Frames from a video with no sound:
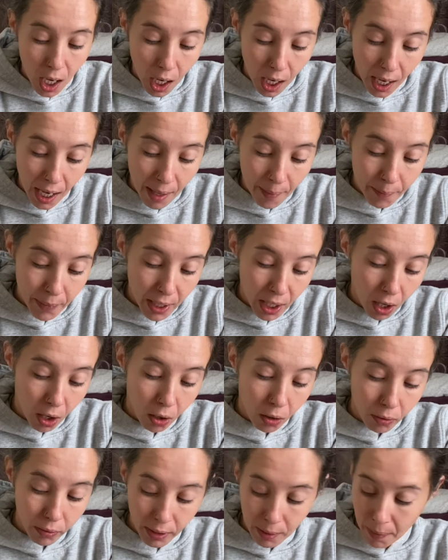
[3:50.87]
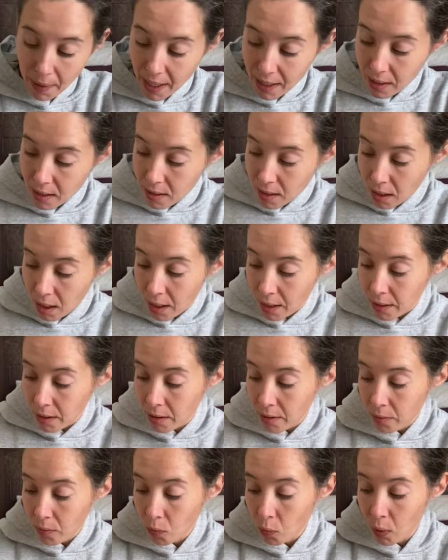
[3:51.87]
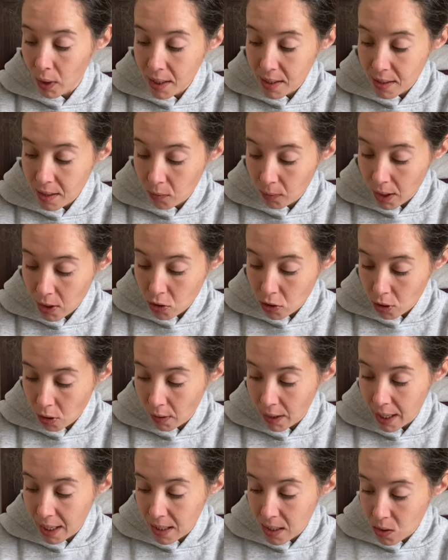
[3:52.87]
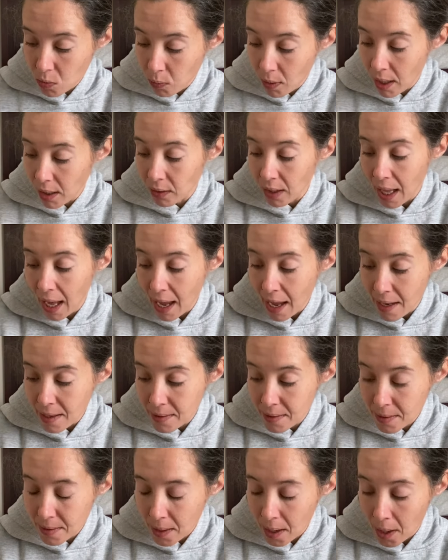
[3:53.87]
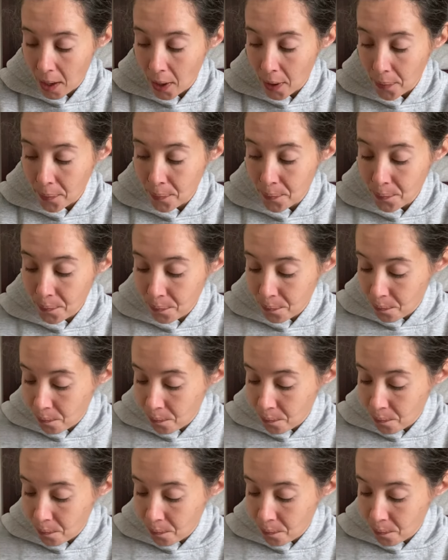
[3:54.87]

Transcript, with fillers: um, but it all depends on what's in retrograde as well as, um,